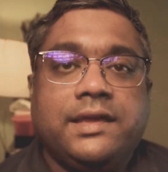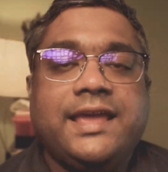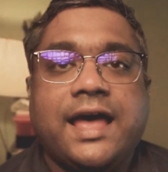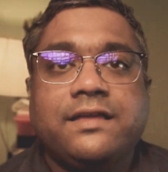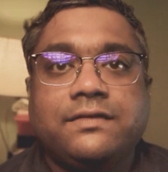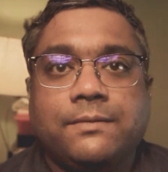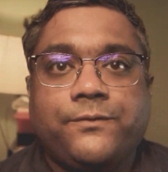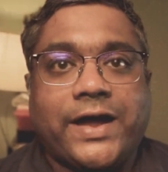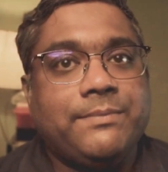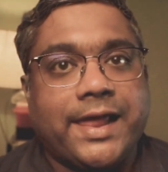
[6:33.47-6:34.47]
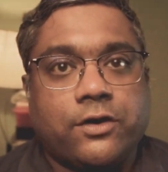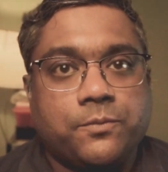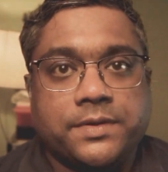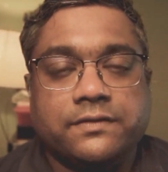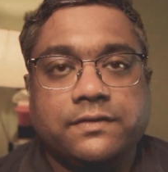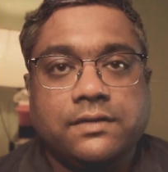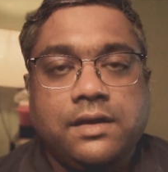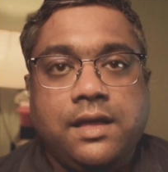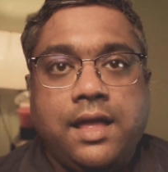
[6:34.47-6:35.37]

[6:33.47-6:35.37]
he has 5 lakh rupees.